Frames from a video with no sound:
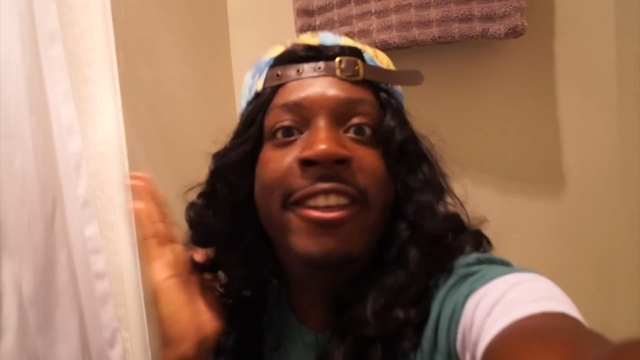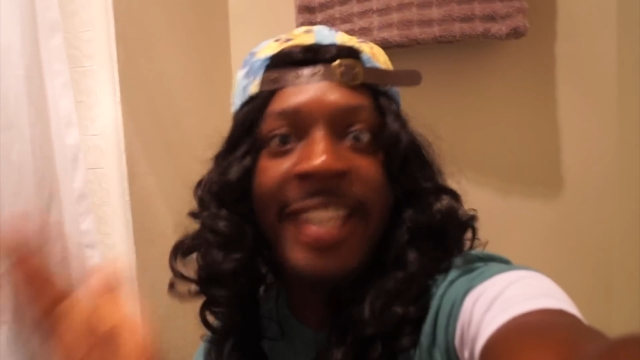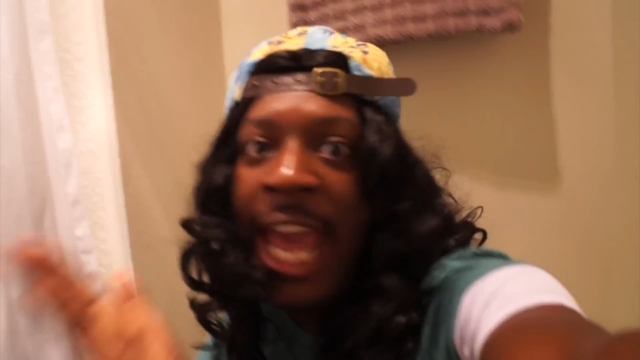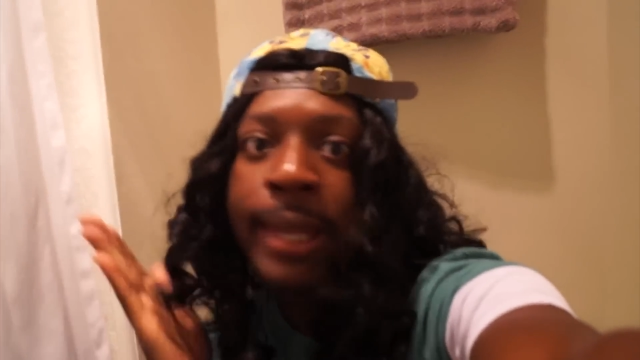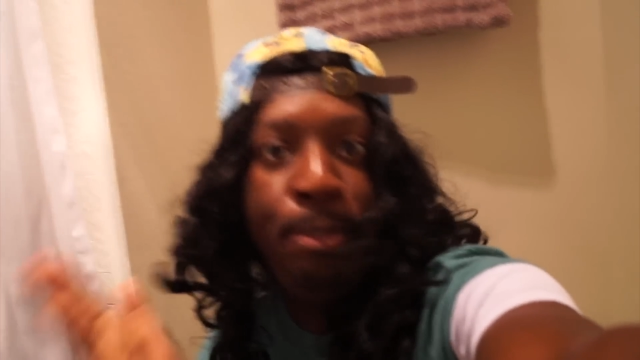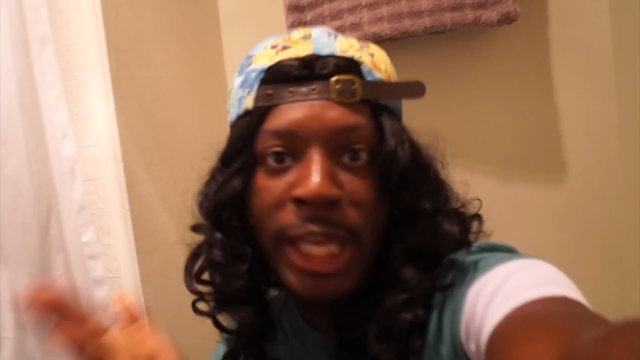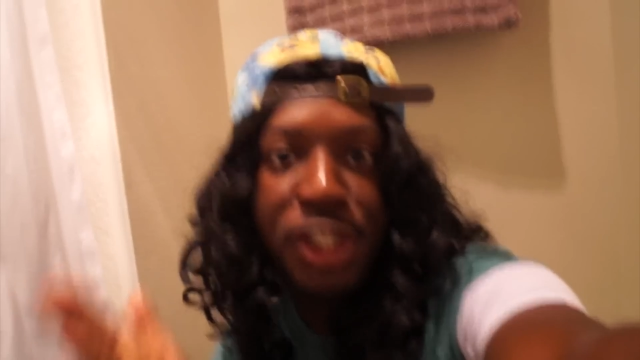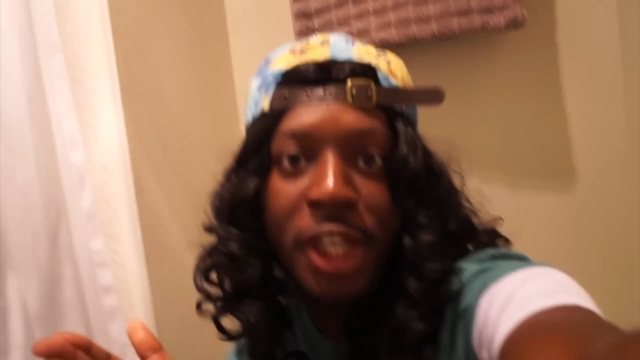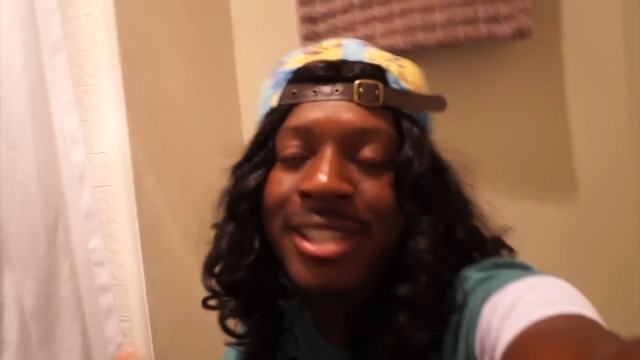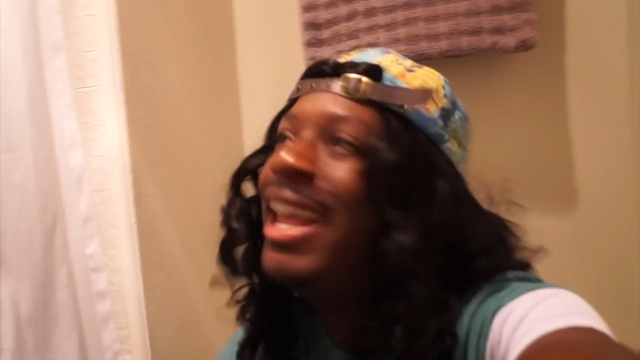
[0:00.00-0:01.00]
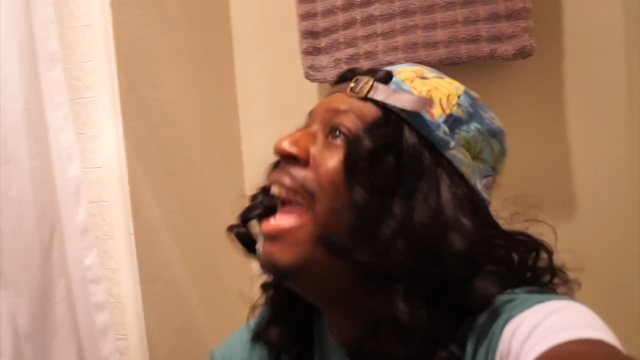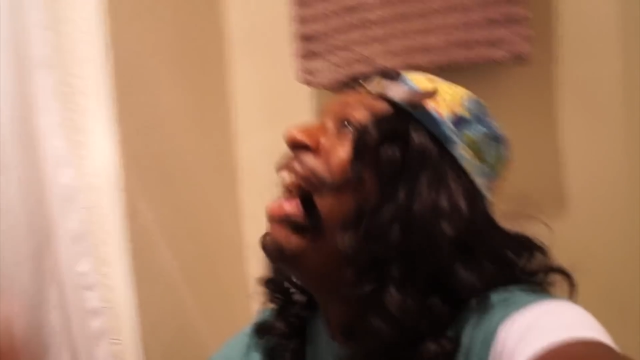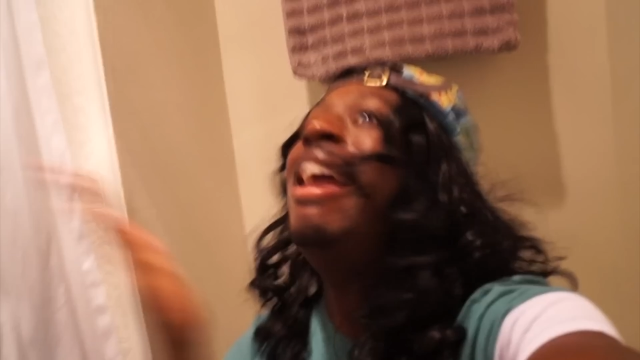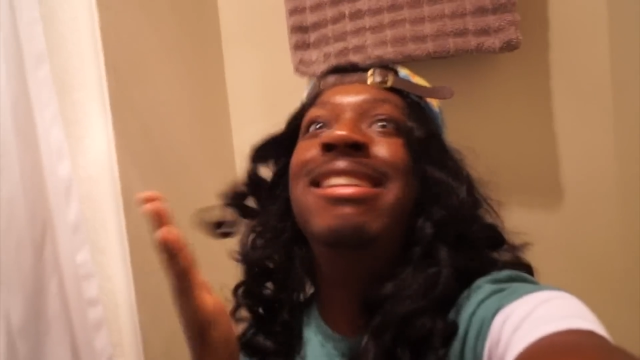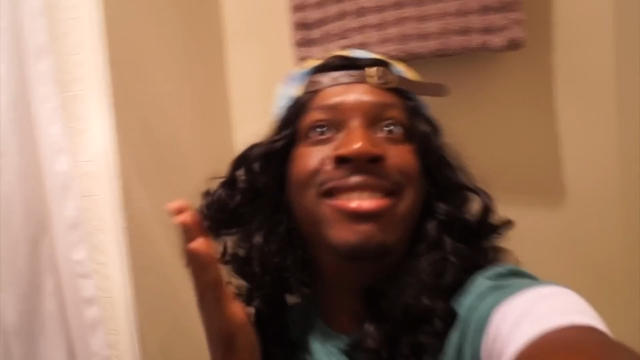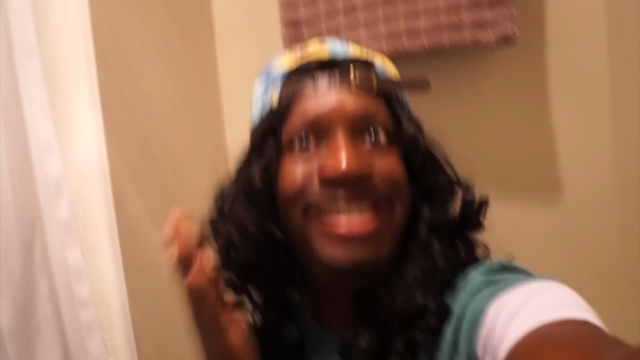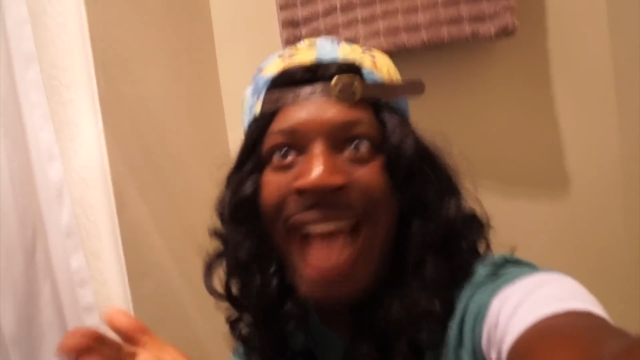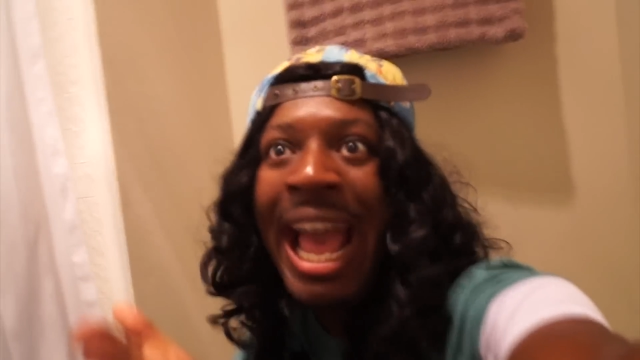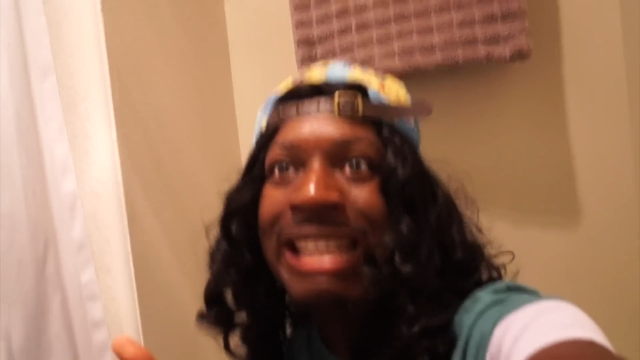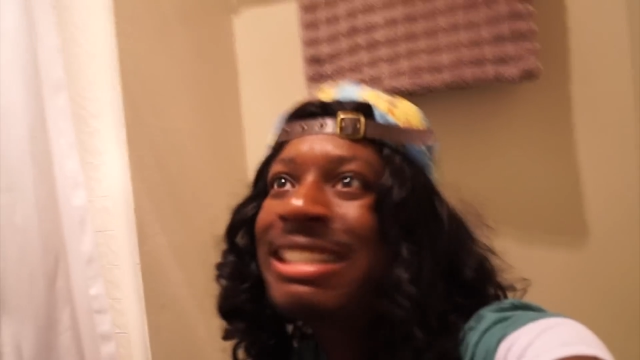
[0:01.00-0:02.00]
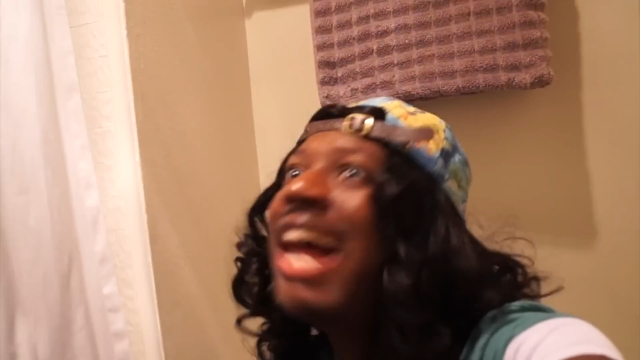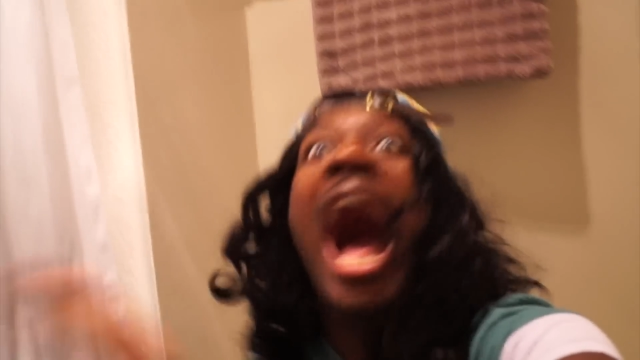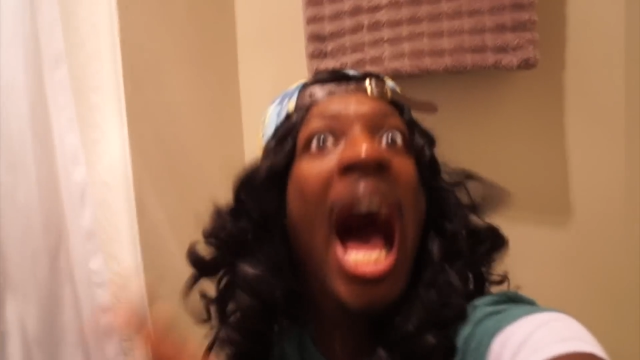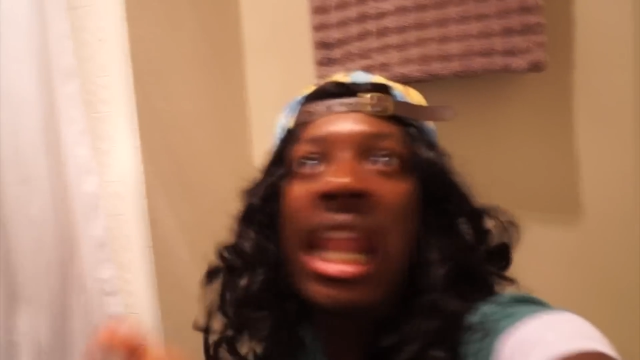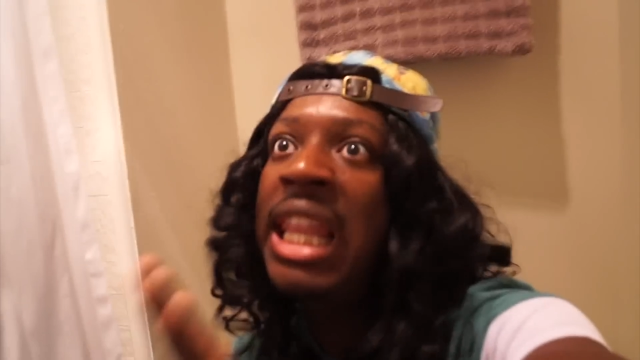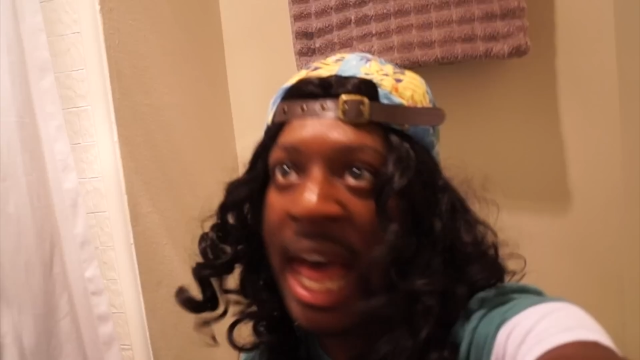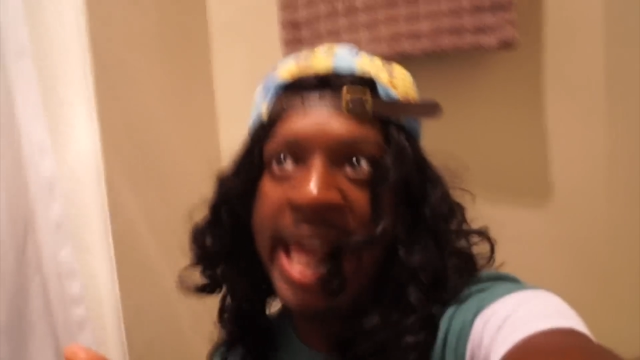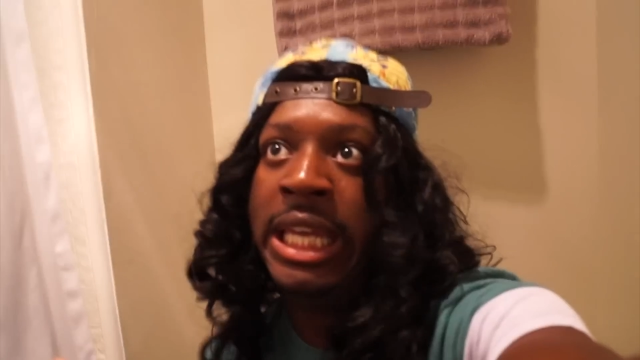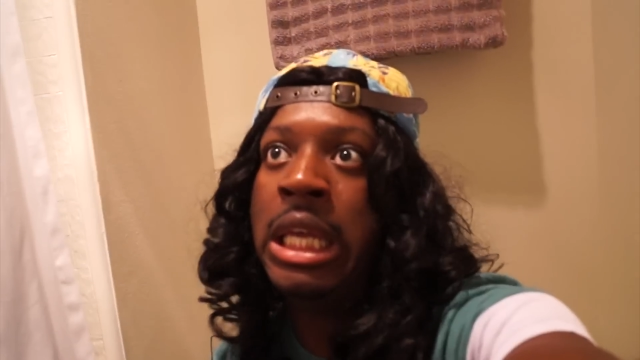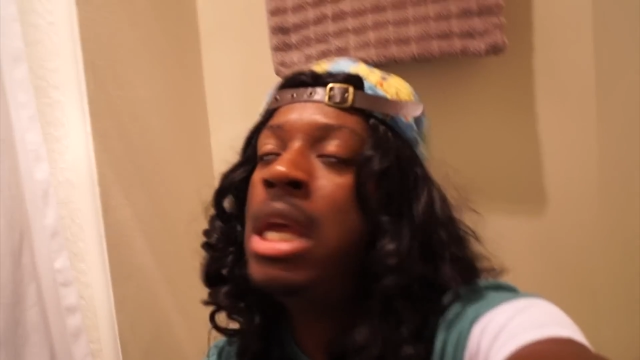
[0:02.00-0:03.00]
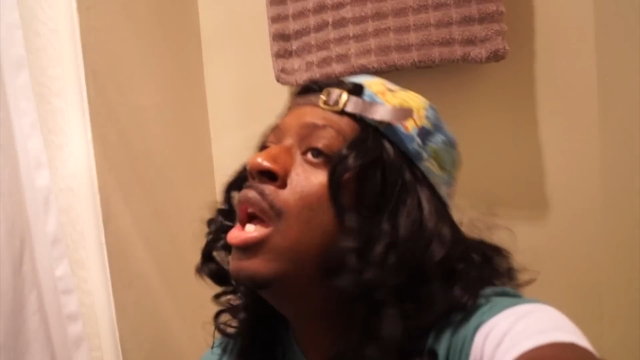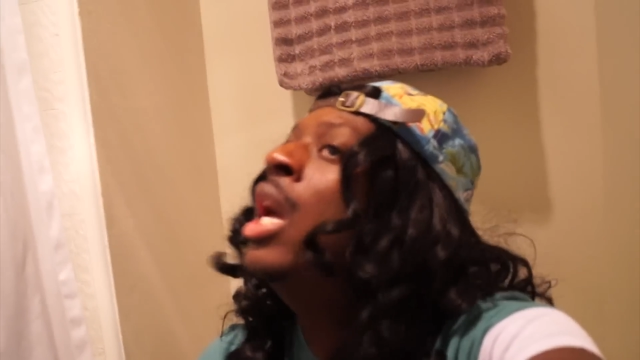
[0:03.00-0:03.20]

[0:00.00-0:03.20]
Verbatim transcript: gay bitches, and dykes alike.